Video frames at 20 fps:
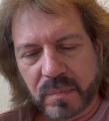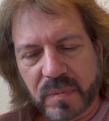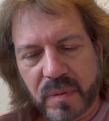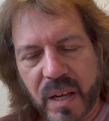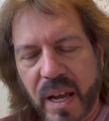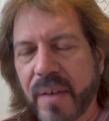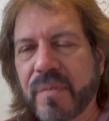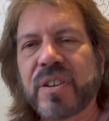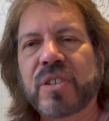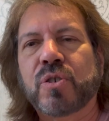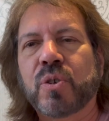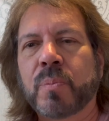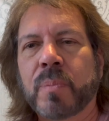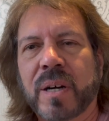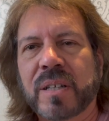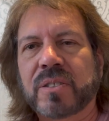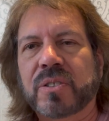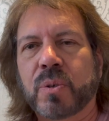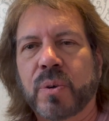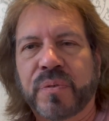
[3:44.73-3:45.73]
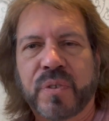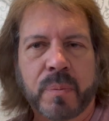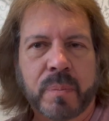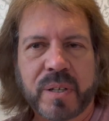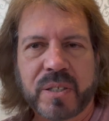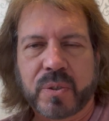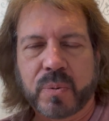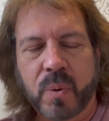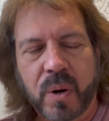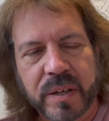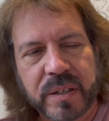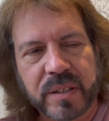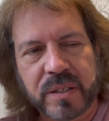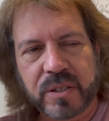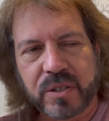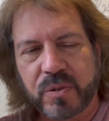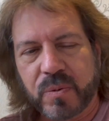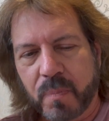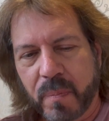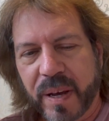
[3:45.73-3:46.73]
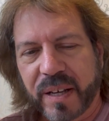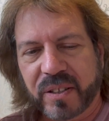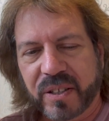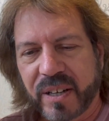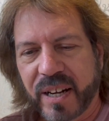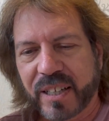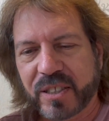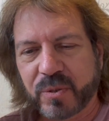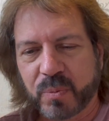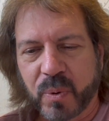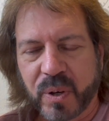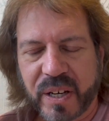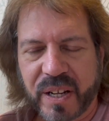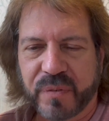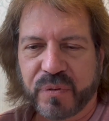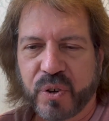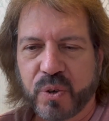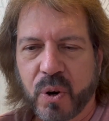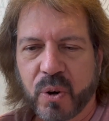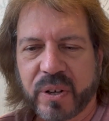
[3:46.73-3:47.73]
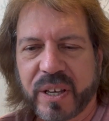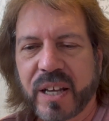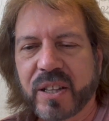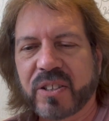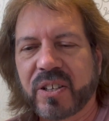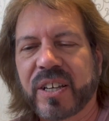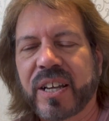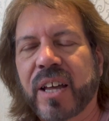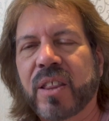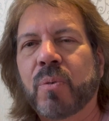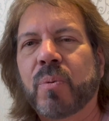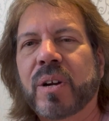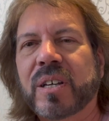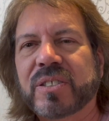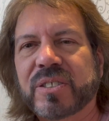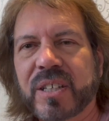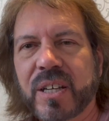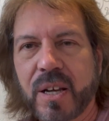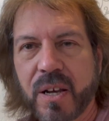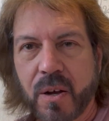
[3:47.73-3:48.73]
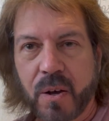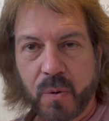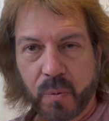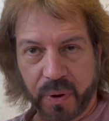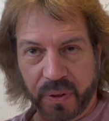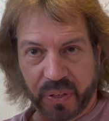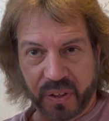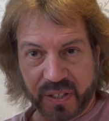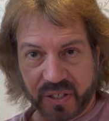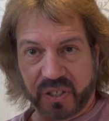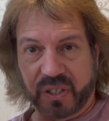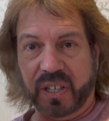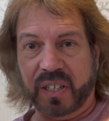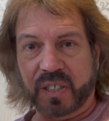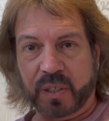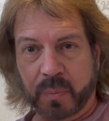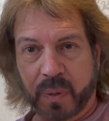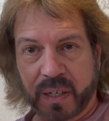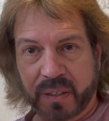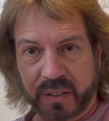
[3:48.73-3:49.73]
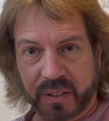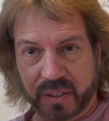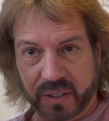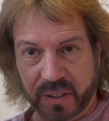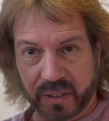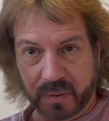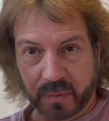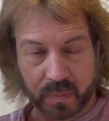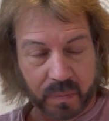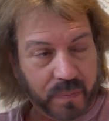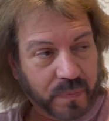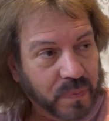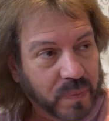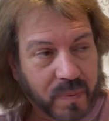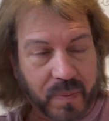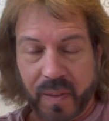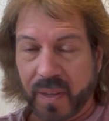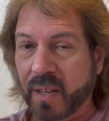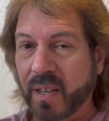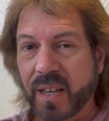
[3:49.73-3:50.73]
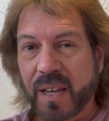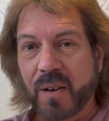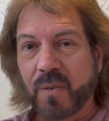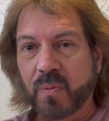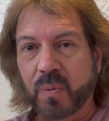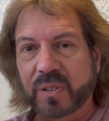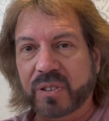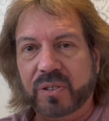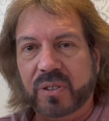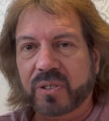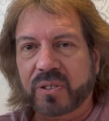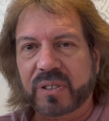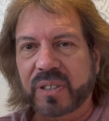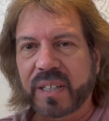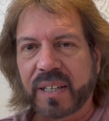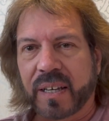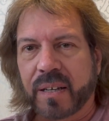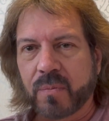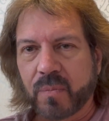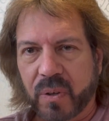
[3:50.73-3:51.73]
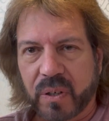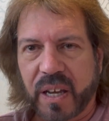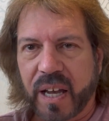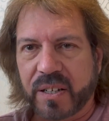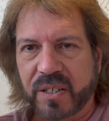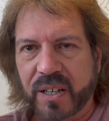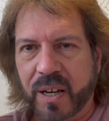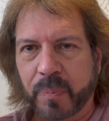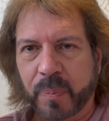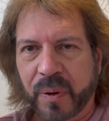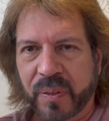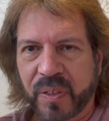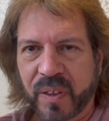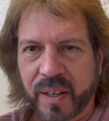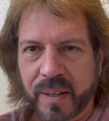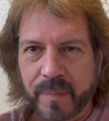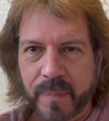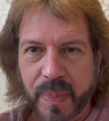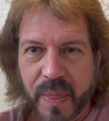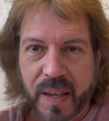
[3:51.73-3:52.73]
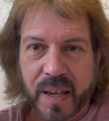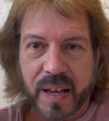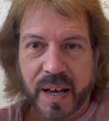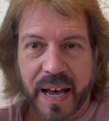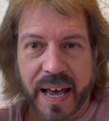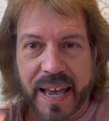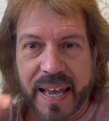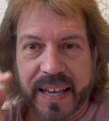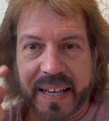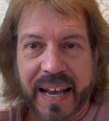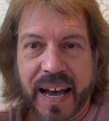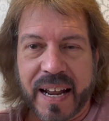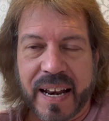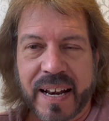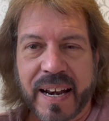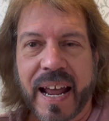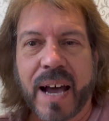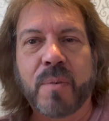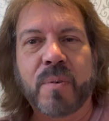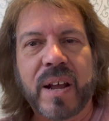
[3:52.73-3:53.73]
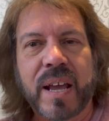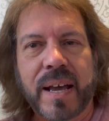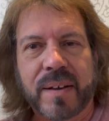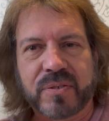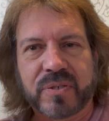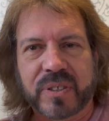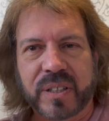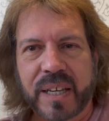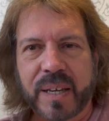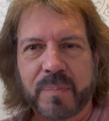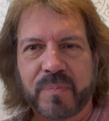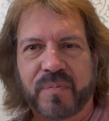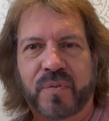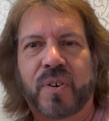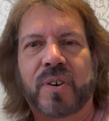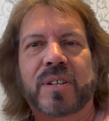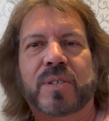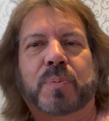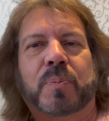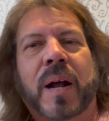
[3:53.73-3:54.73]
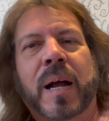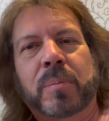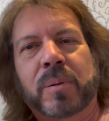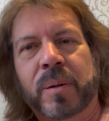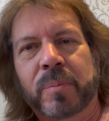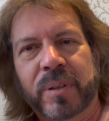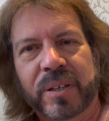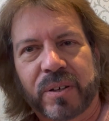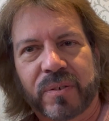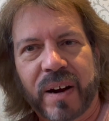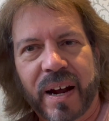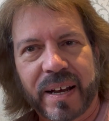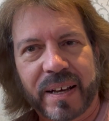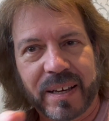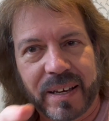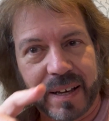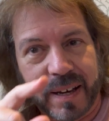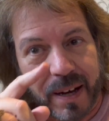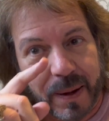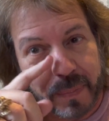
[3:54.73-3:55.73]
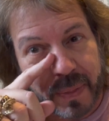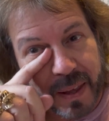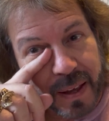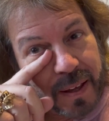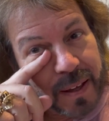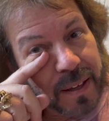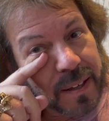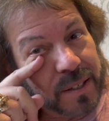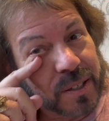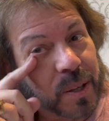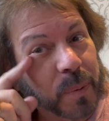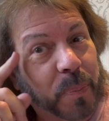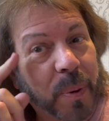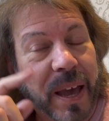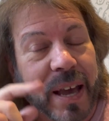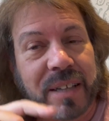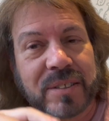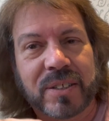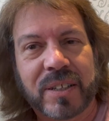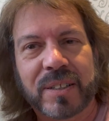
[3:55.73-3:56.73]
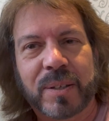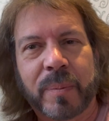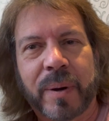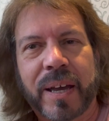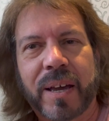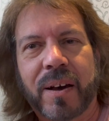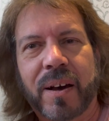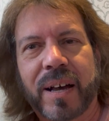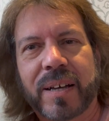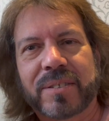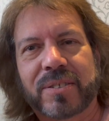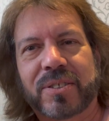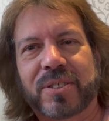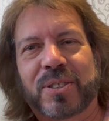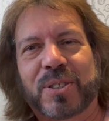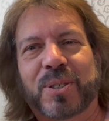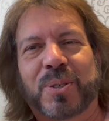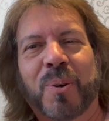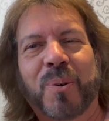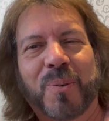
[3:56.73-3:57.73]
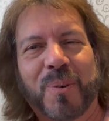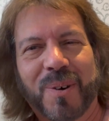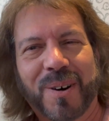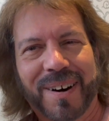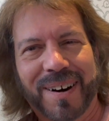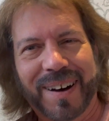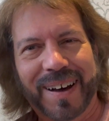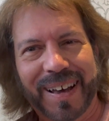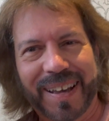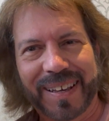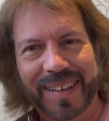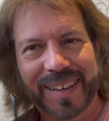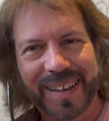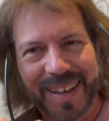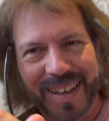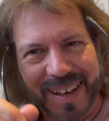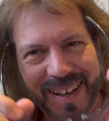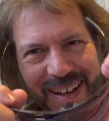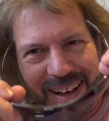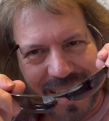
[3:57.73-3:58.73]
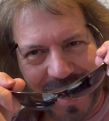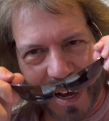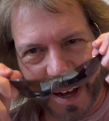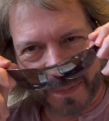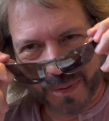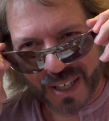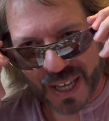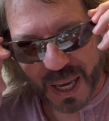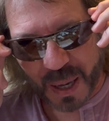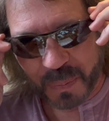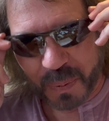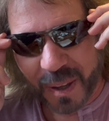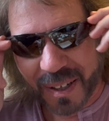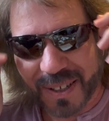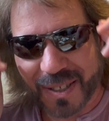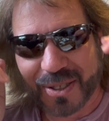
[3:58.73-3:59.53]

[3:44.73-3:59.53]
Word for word: every two months. So if you miss one, make the next one. If you don't get together with us within six months, we'll still see you. We'll catch up with you. I got an hour and a half sleep. Vernon is probably cracking up. There's the bags under my eyes. This is why I'm keeping the